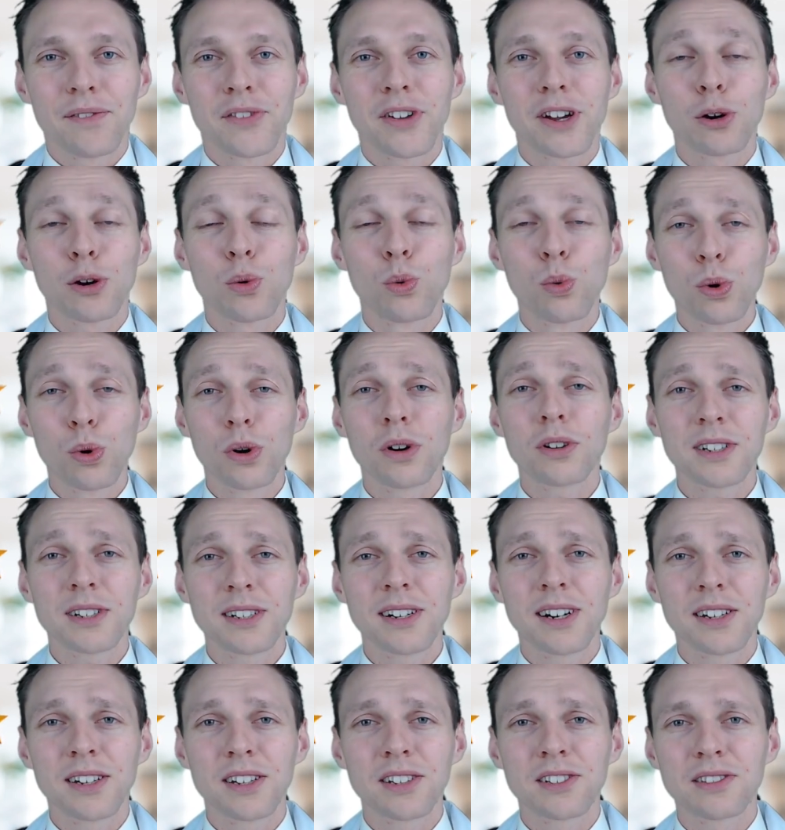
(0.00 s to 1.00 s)
They are working
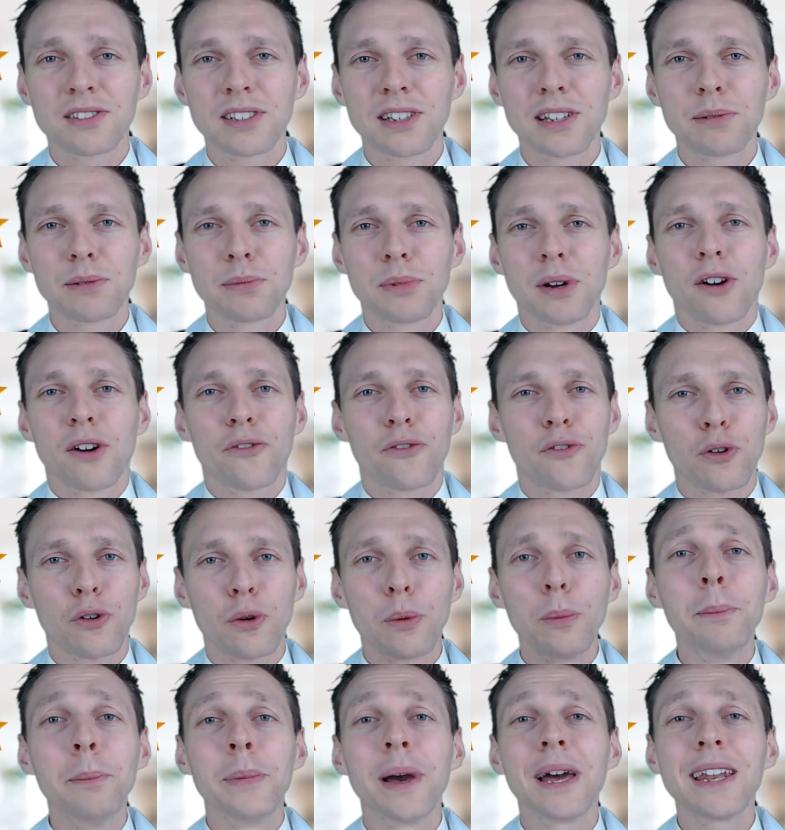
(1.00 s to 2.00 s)
on this team for
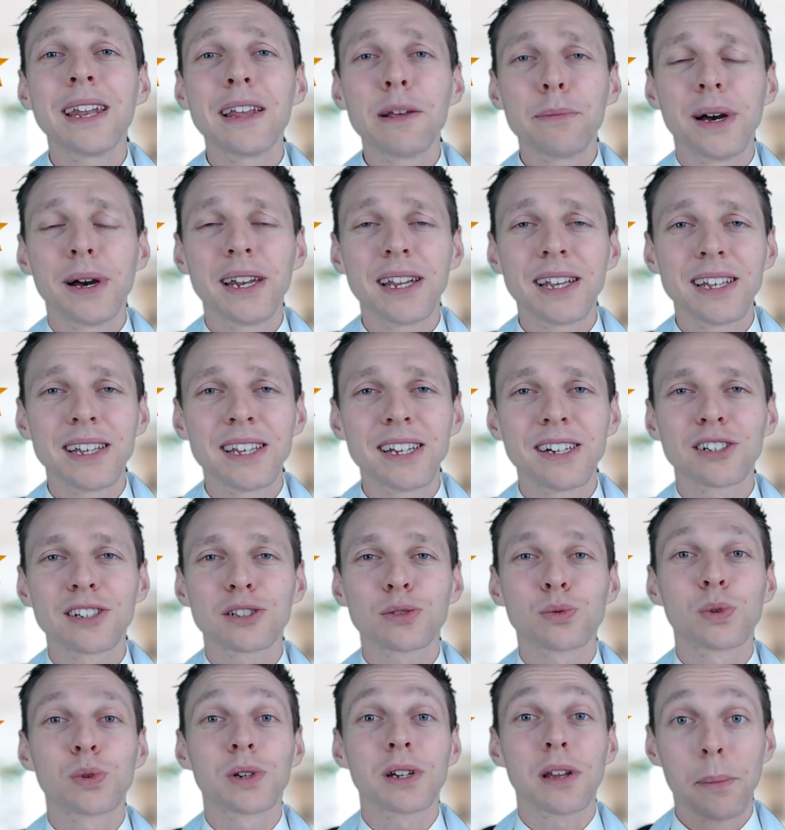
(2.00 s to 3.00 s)
many, many
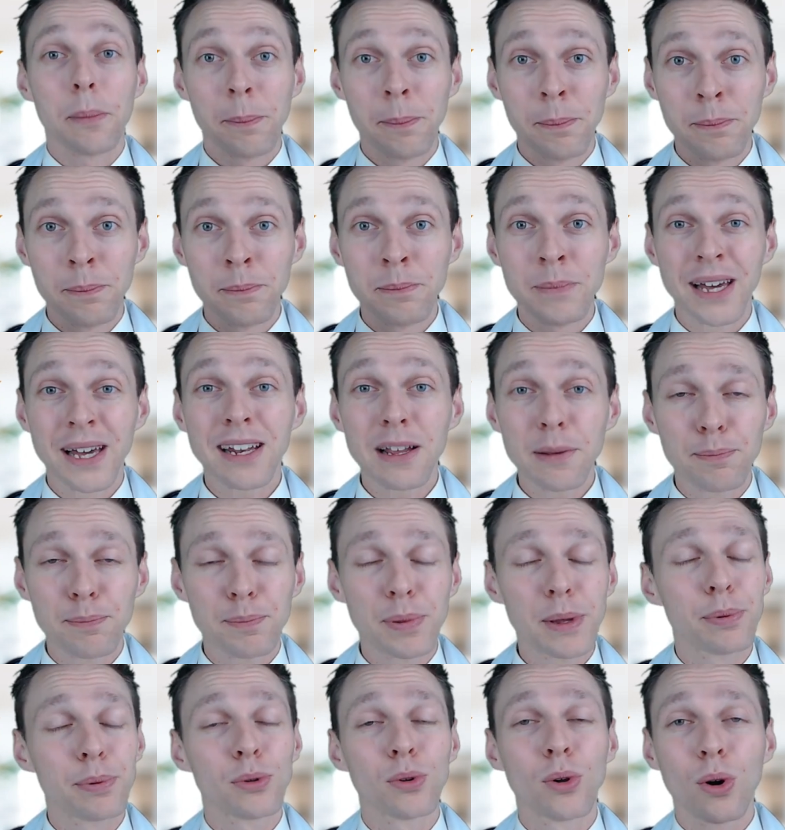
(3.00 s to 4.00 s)
years with many
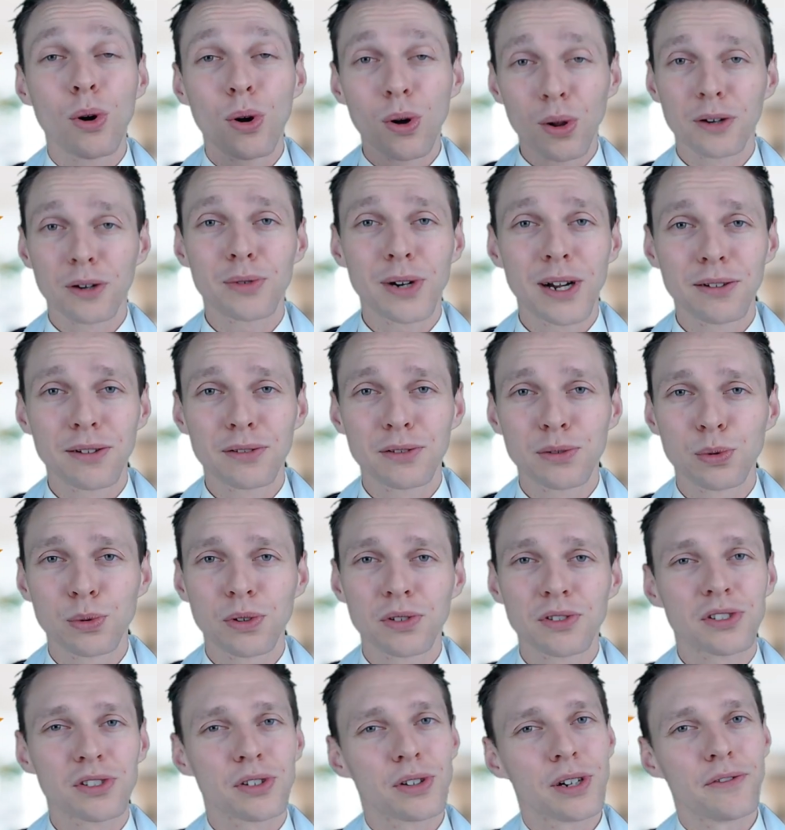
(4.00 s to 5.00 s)
people all around the
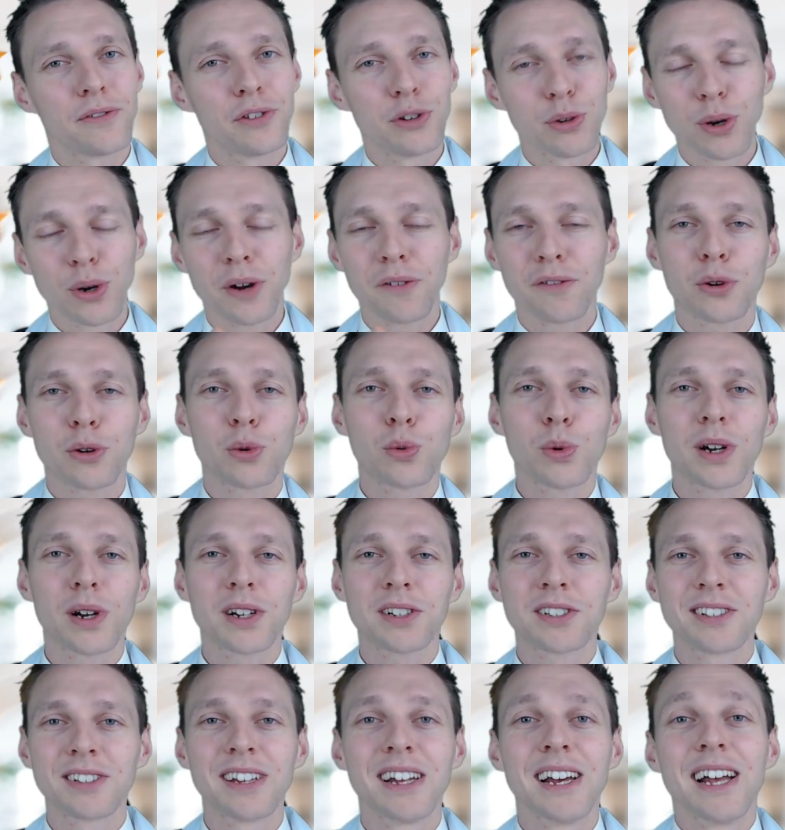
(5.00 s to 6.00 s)
world. So if you have a
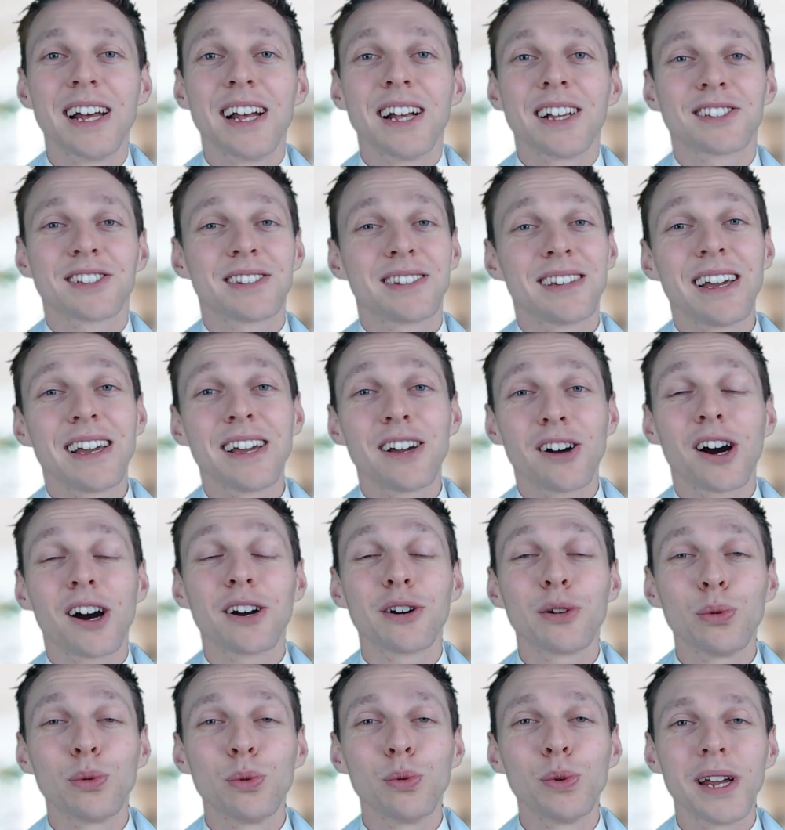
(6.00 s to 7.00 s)
question, they
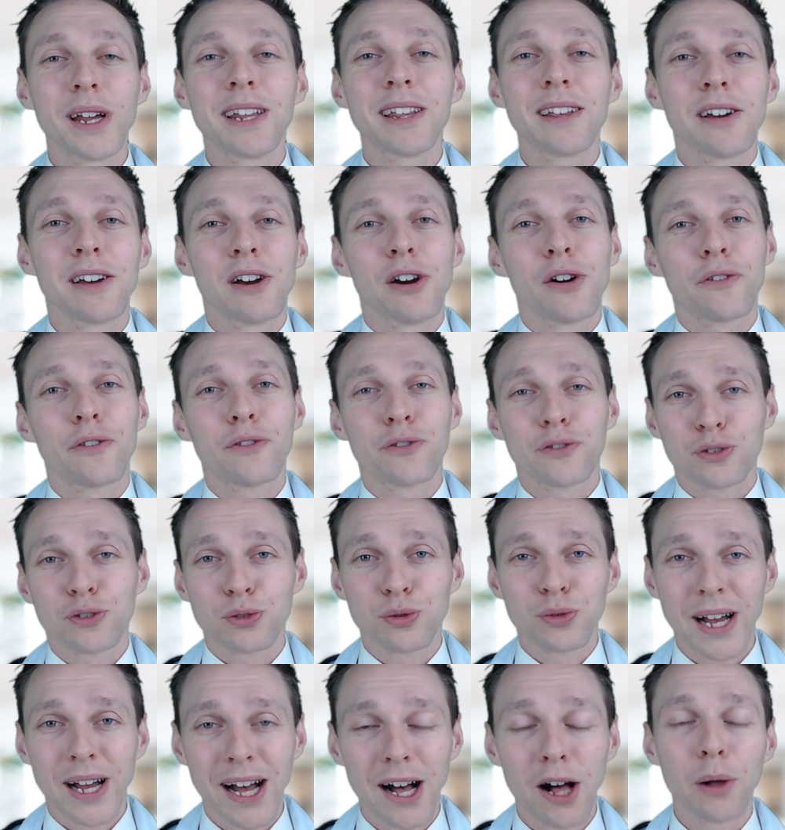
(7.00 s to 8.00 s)
are ready to
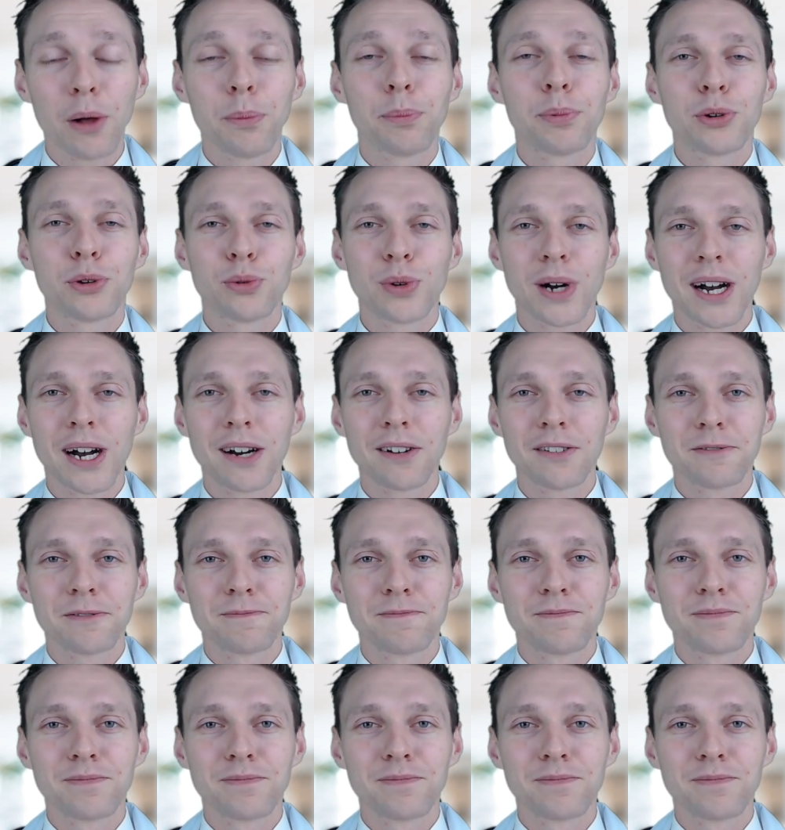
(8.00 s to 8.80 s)
help you out.